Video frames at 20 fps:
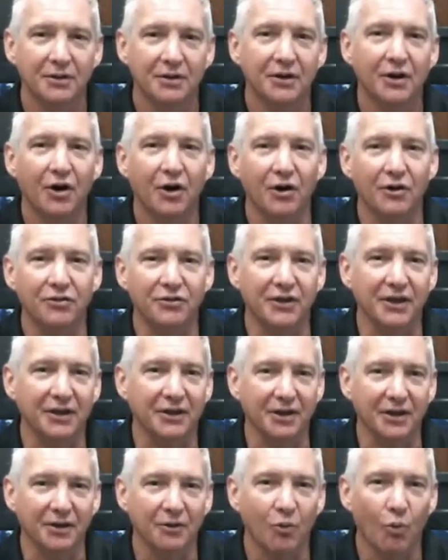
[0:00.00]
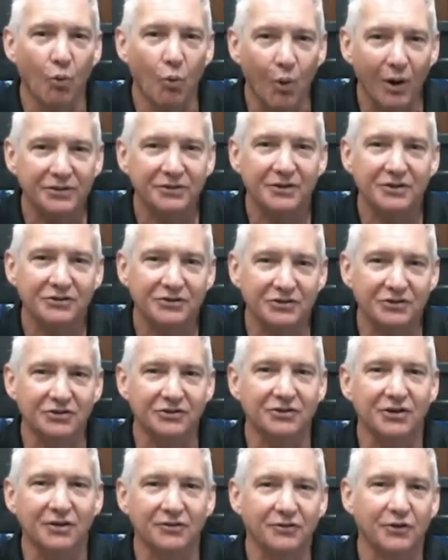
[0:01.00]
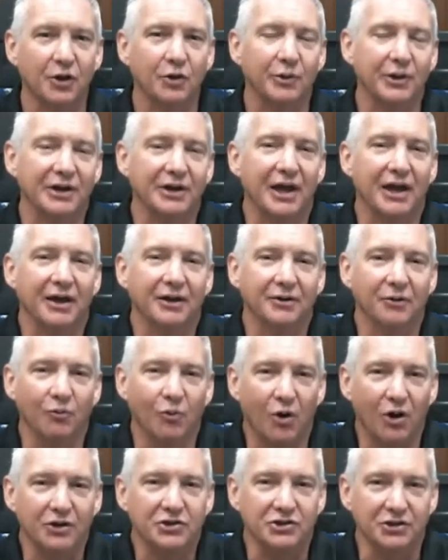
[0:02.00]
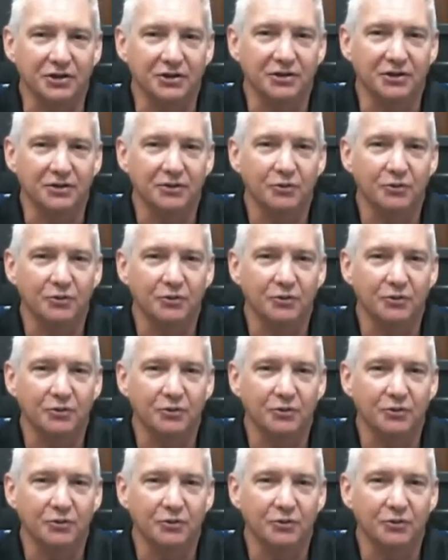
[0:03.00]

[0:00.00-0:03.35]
are thinking, what does the stuff going down in Washington